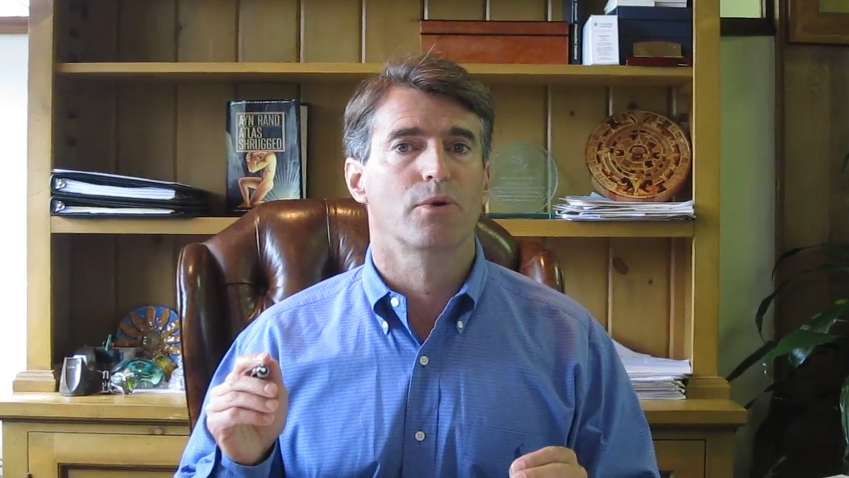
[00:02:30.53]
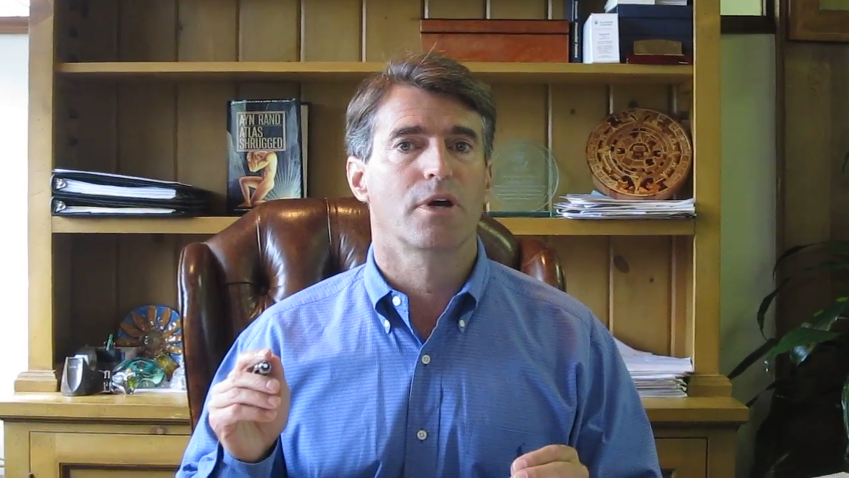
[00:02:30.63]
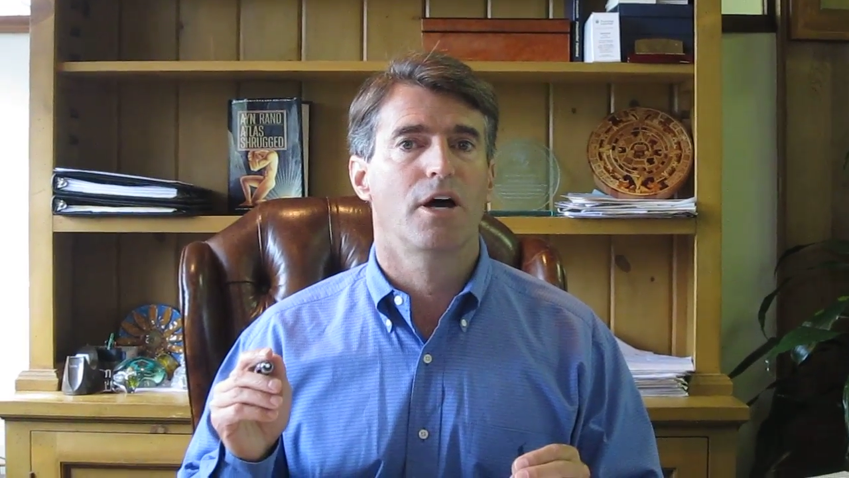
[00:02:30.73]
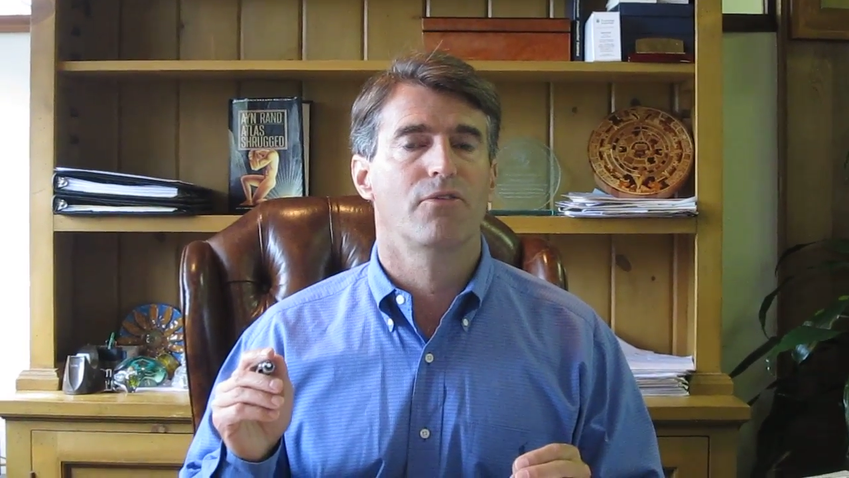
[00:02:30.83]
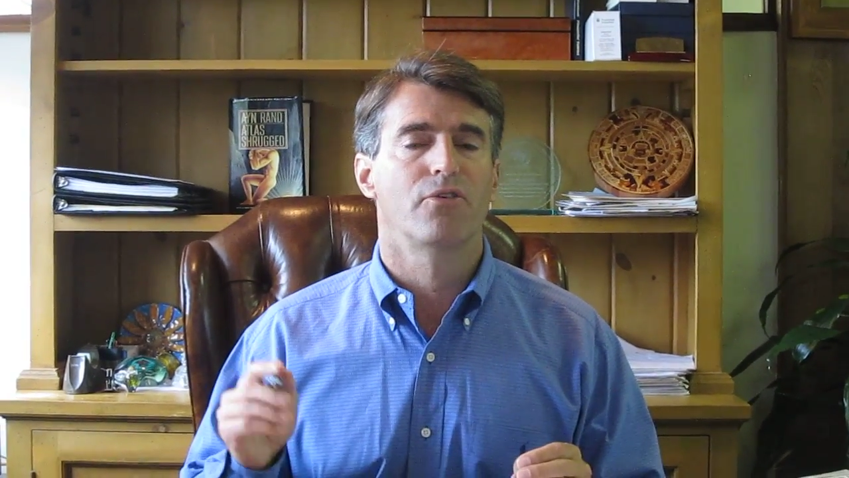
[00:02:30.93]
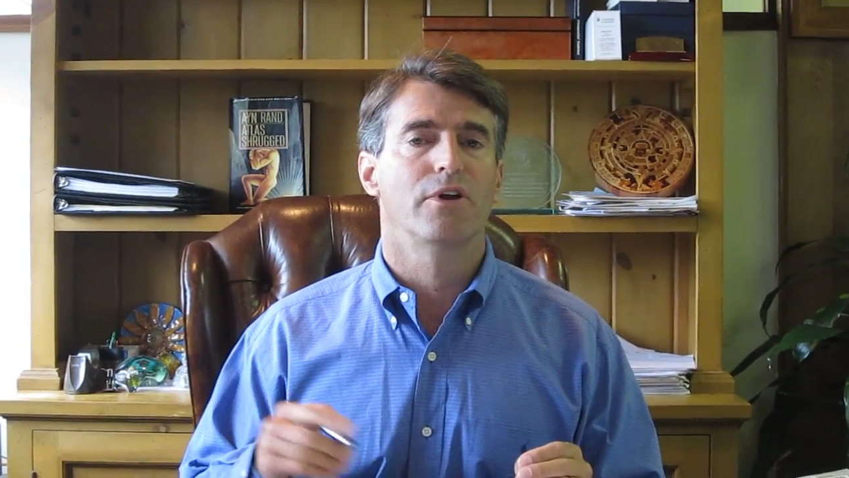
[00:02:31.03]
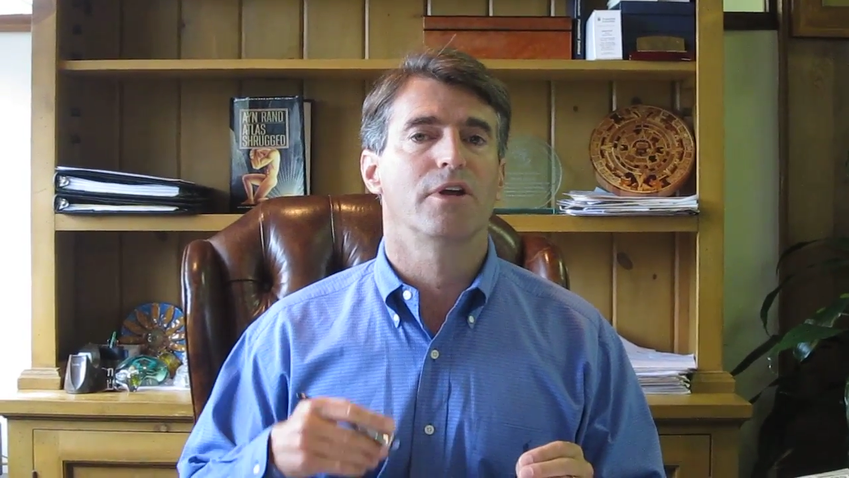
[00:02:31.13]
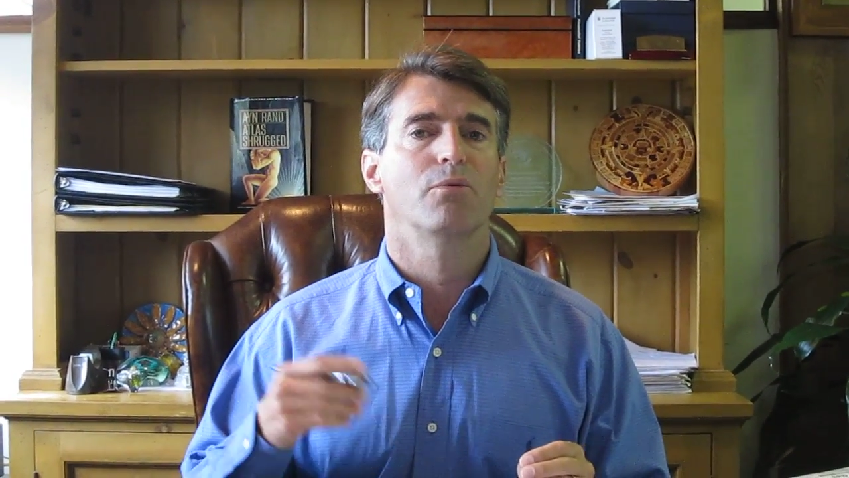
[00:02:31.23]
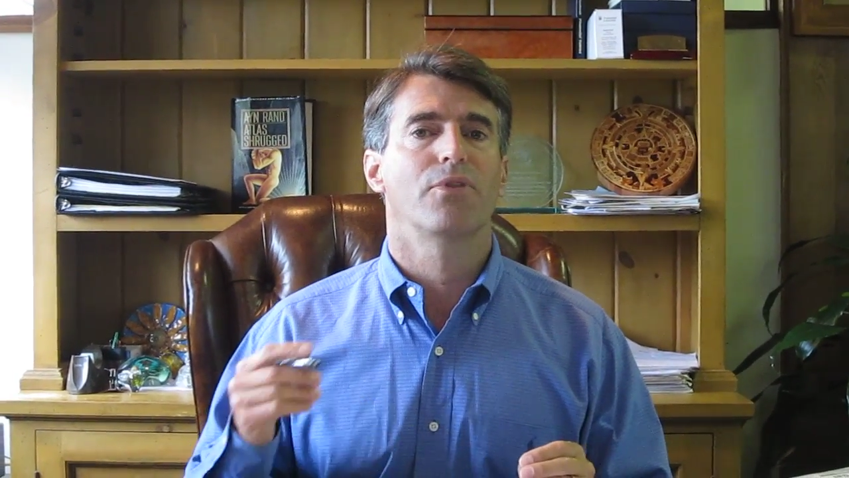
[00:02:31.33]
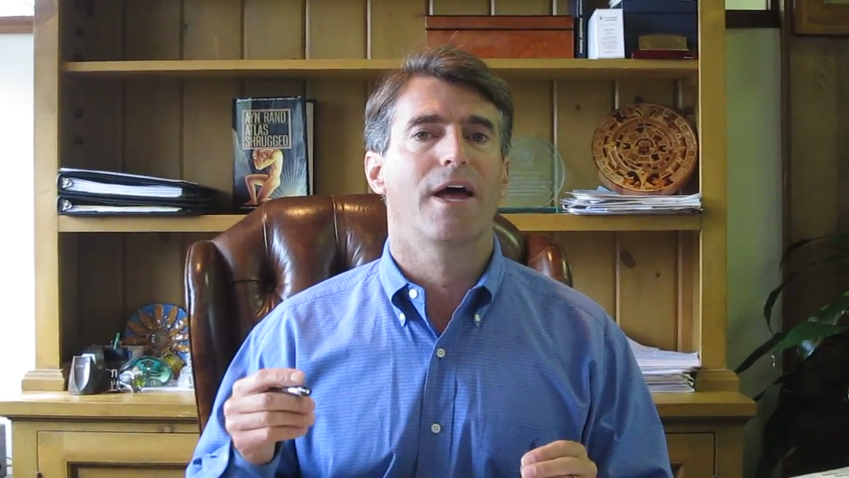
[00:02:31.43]

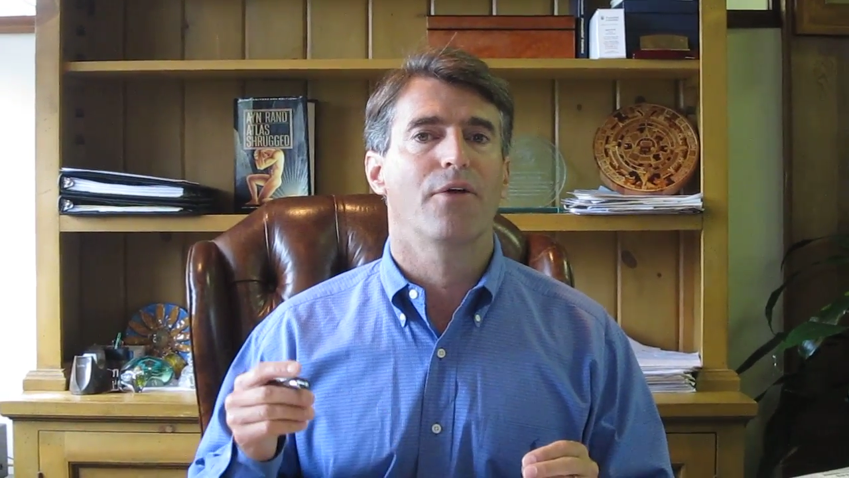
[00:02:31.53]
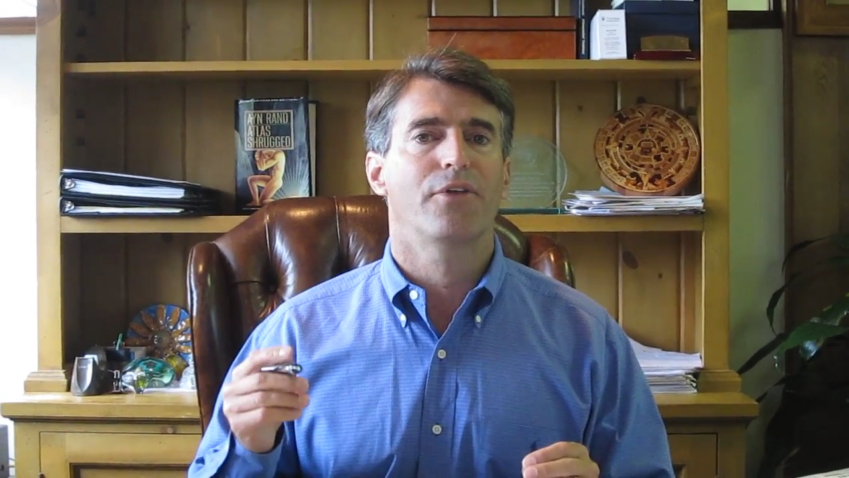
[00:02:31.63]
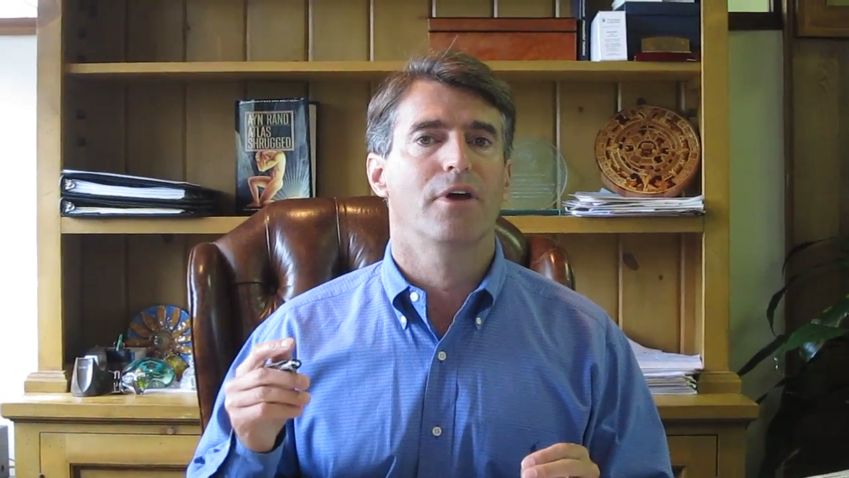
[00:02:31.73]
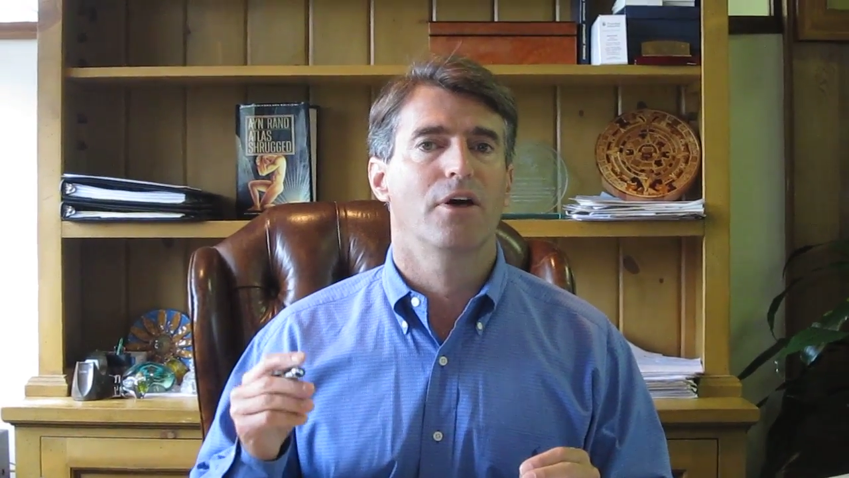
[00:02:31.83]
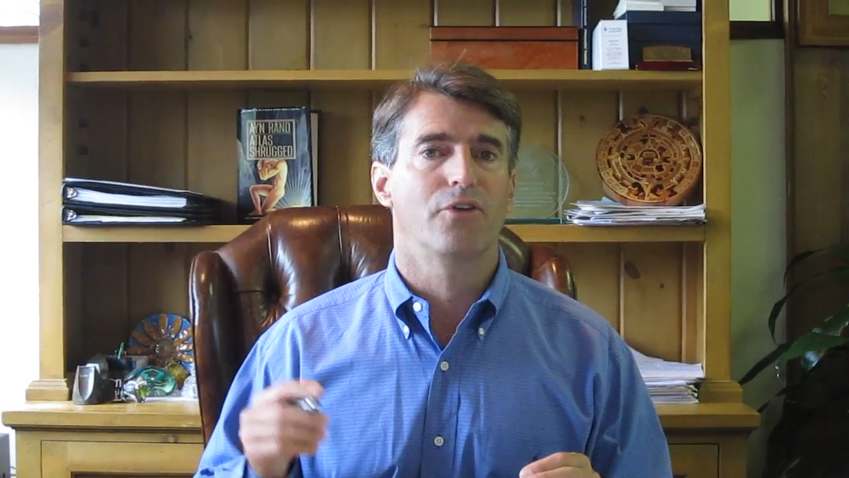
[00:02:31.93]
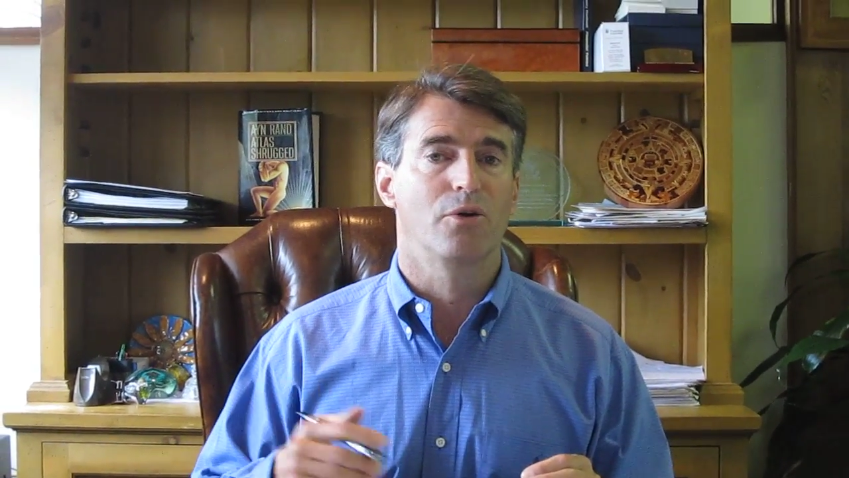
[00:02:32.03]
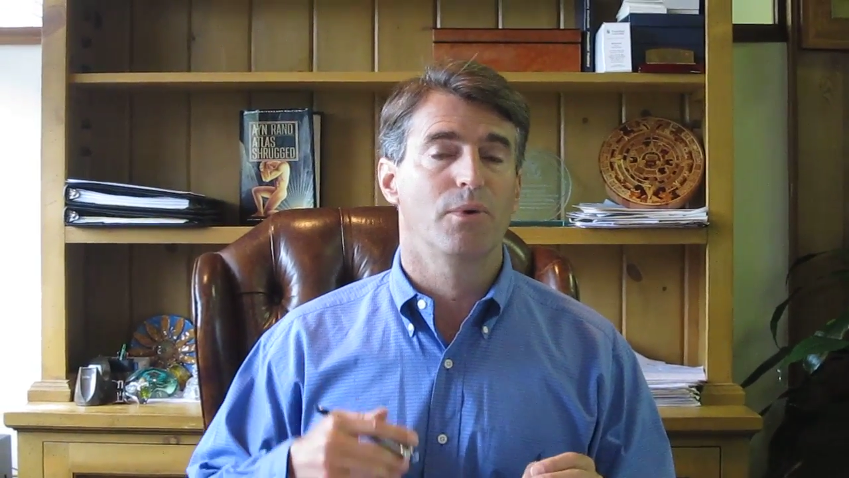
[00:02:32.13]
recovery without the other.